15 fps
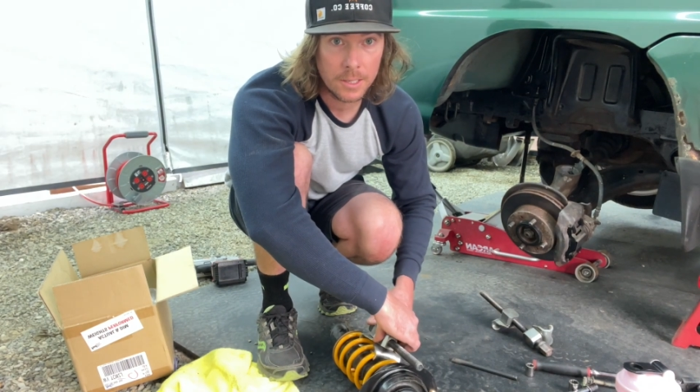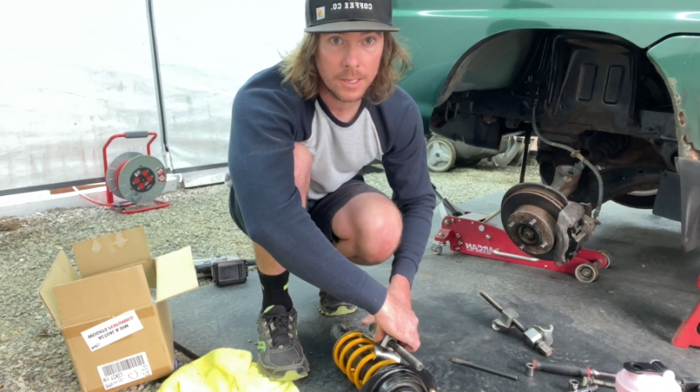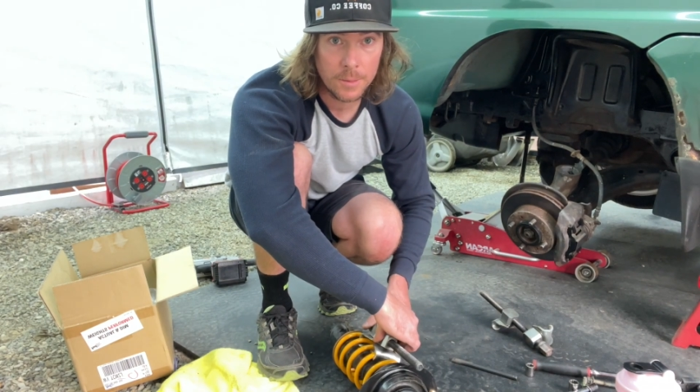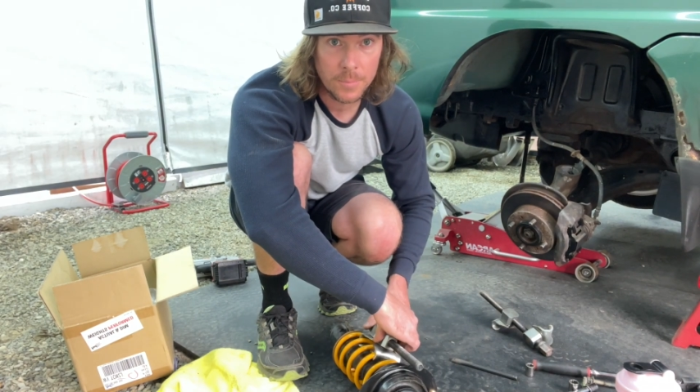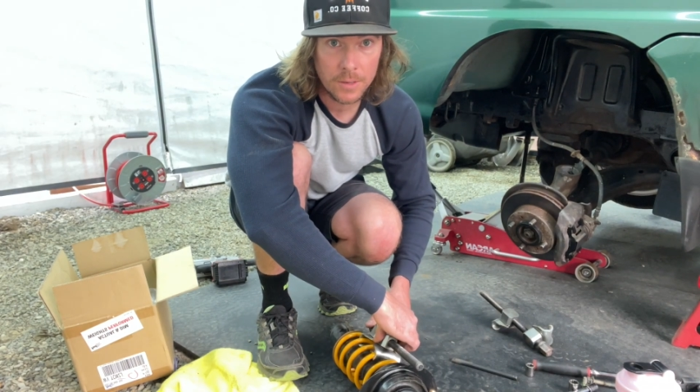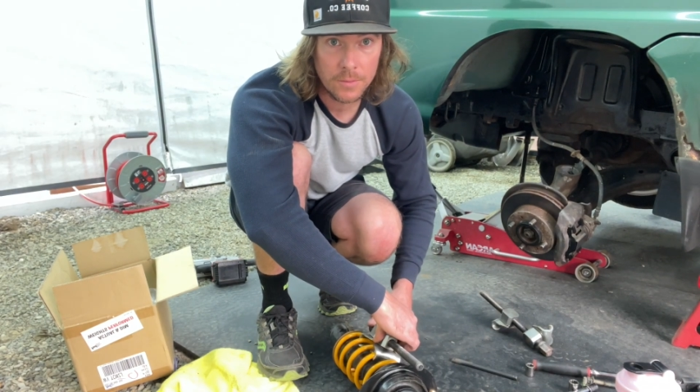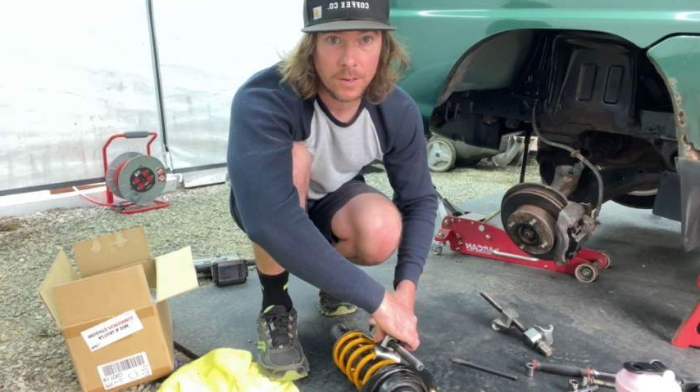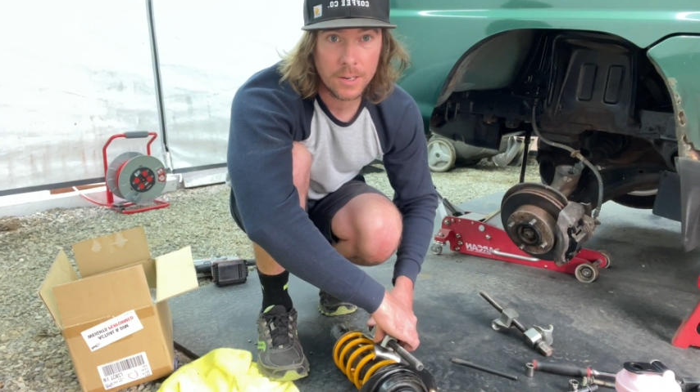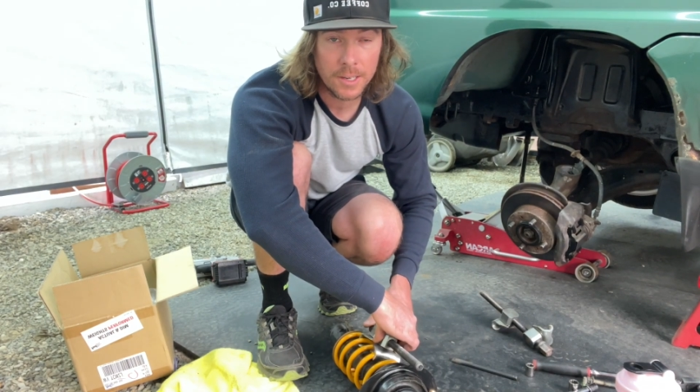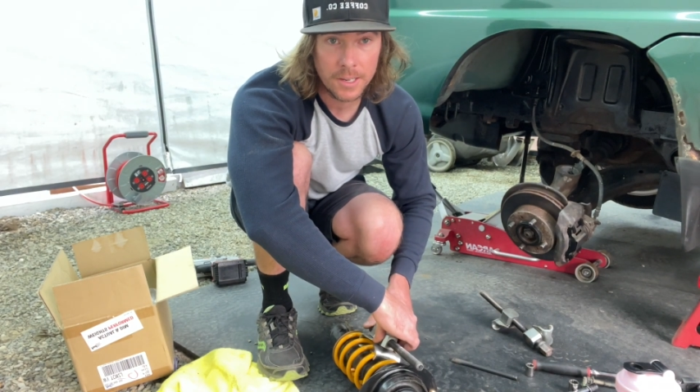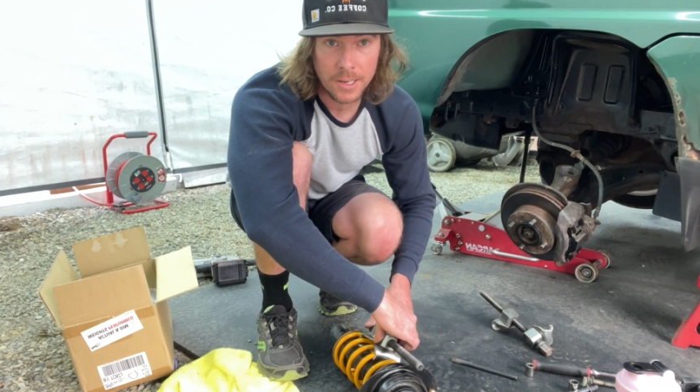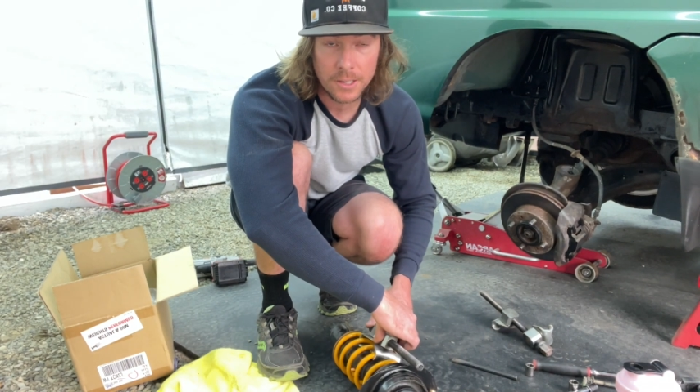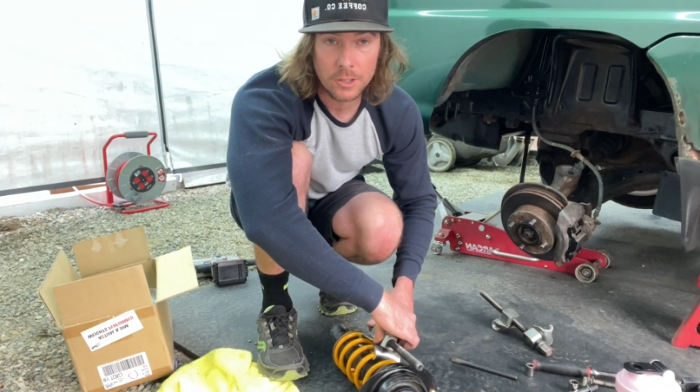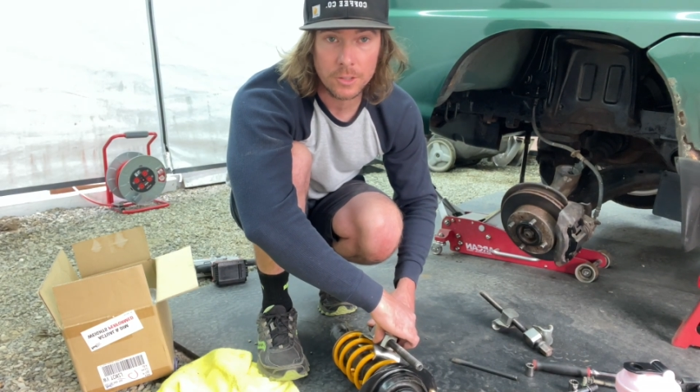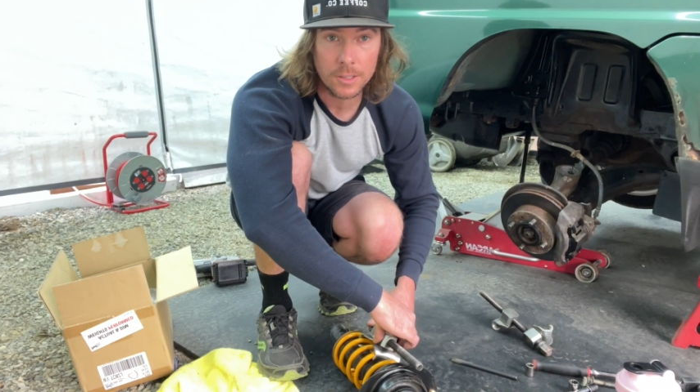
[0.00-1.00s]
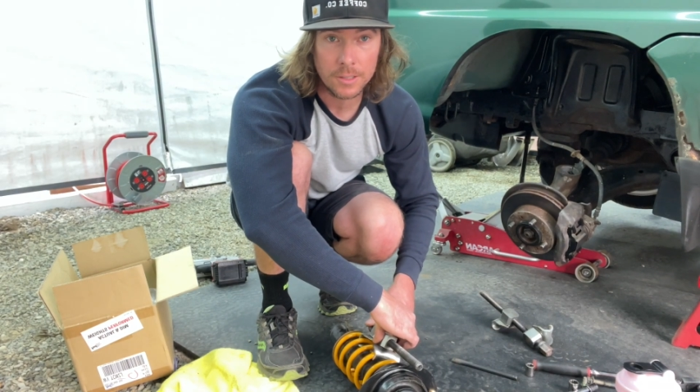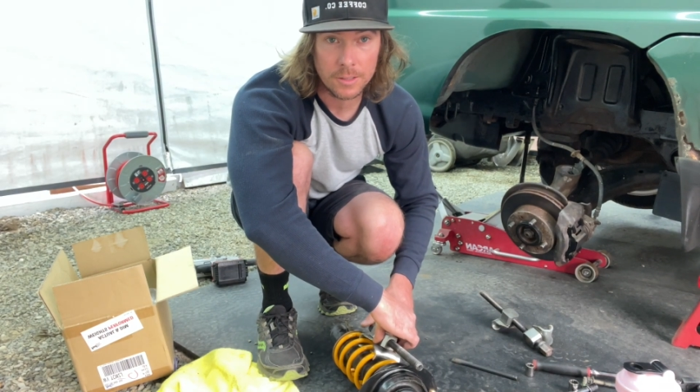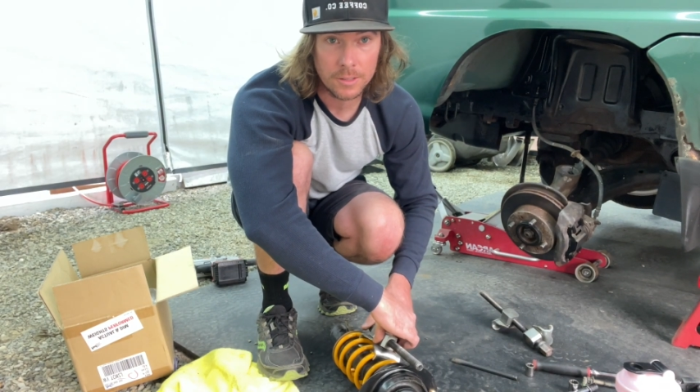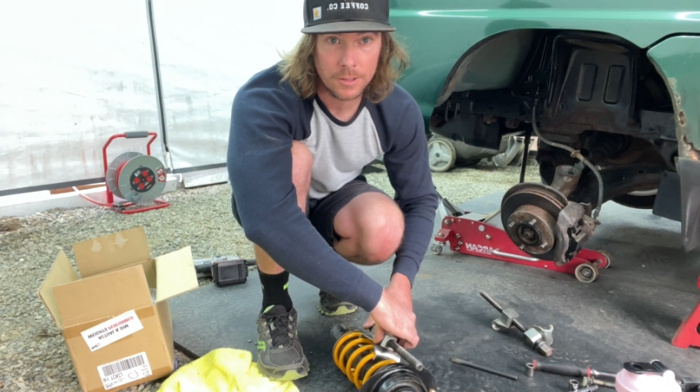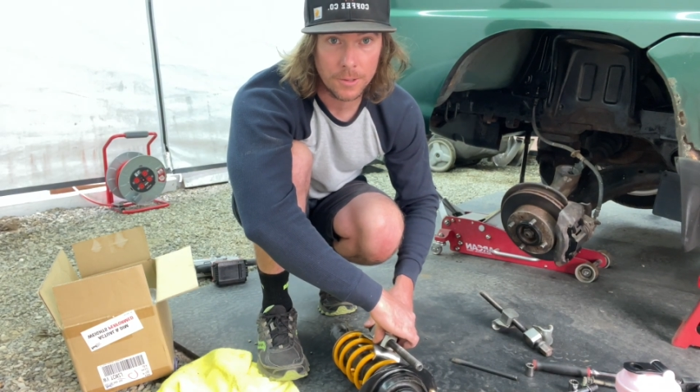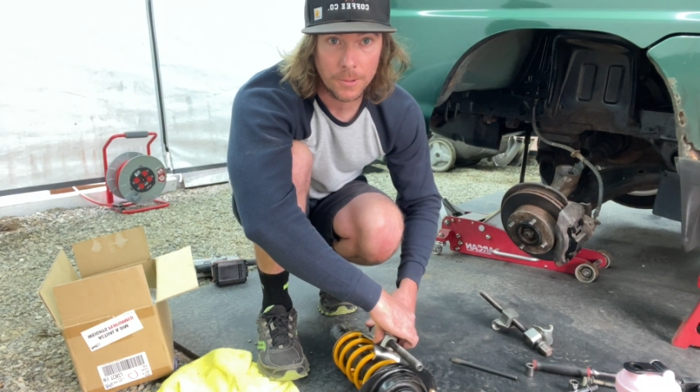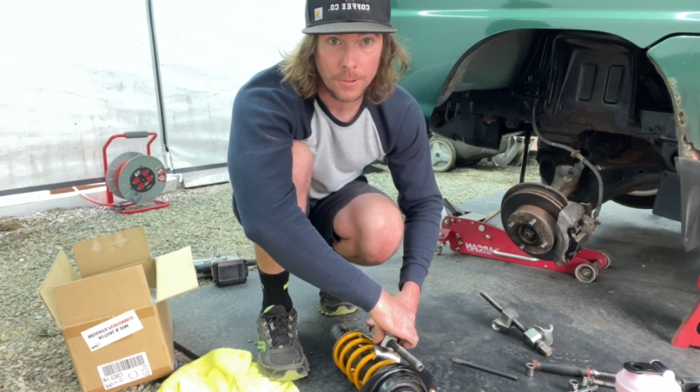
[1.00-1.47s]
can be very dangerous,
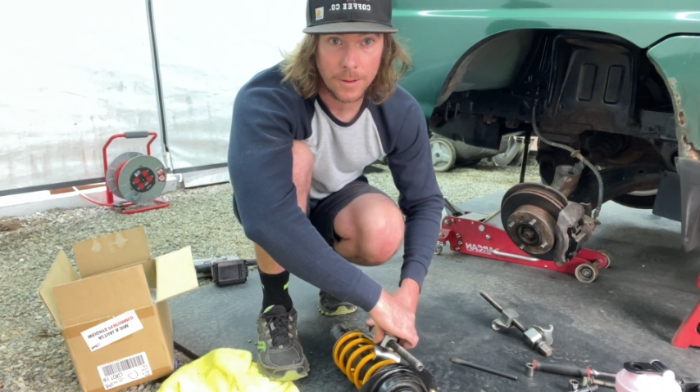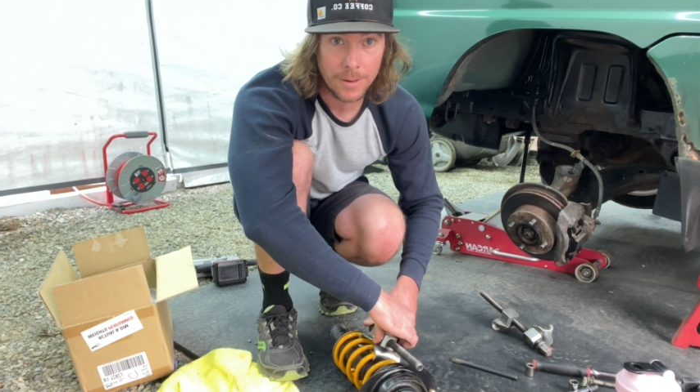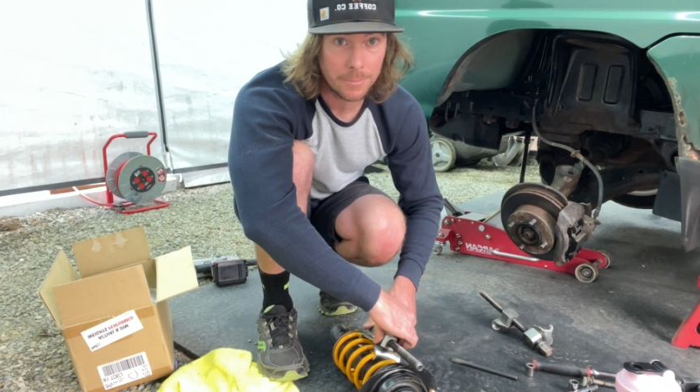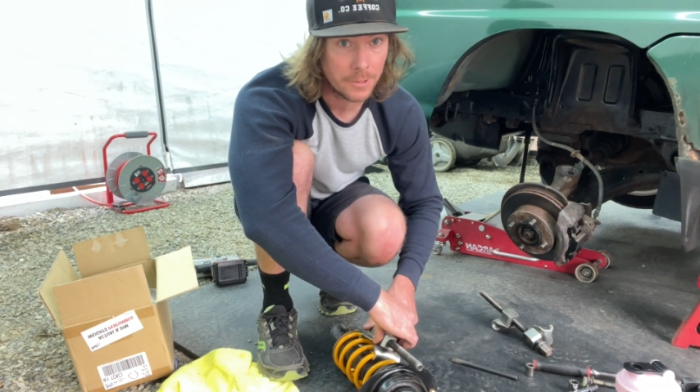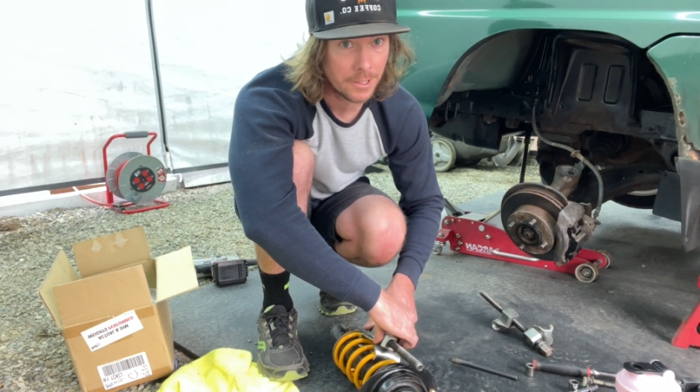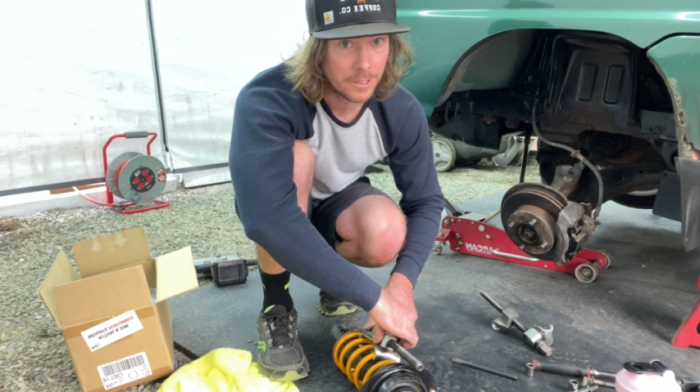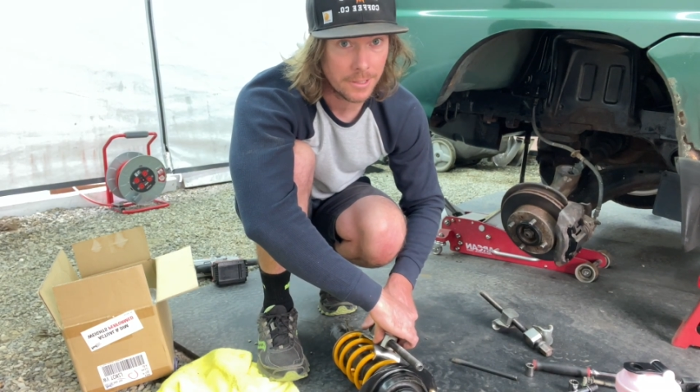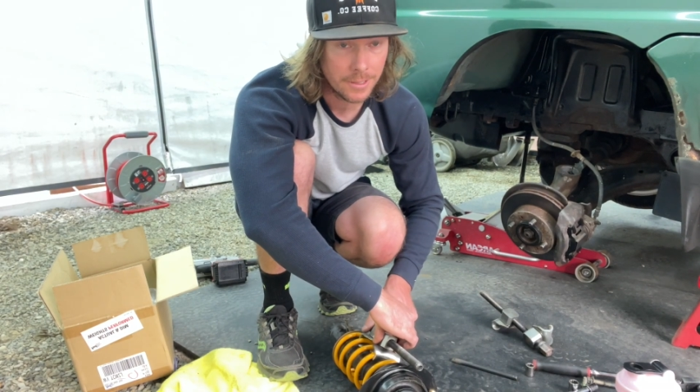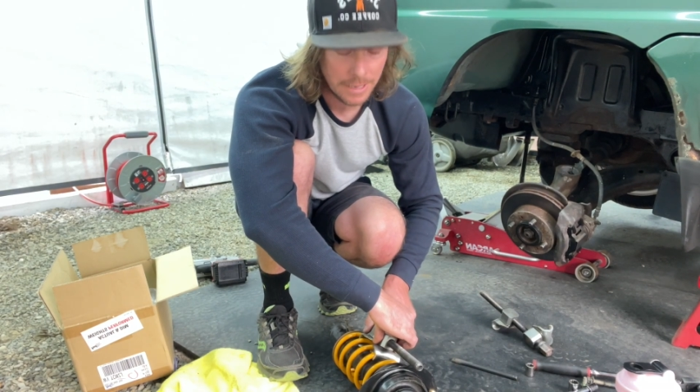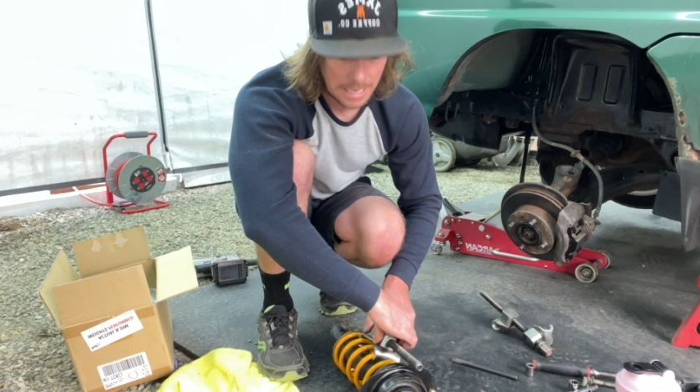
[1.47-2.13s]
so I'm just